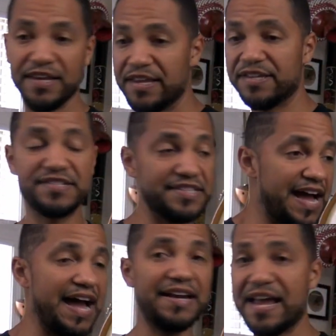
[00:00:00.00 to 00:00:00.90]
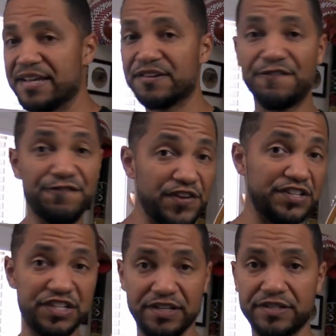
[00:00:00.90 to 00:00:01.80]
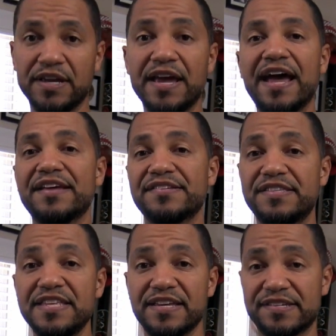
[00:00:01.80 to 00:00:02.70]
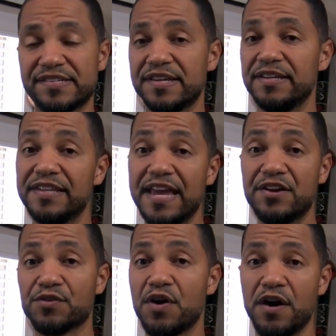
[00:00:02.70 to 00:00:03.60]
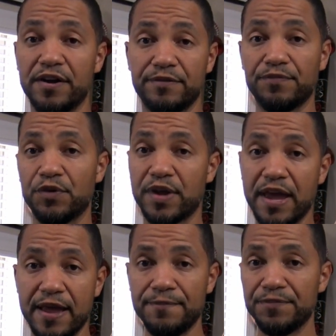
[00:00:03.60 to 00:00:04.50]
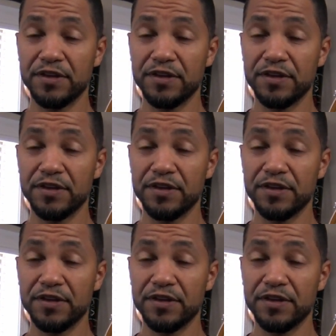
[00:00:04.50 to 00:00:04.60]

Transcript: is not as efficient as this later on, okay?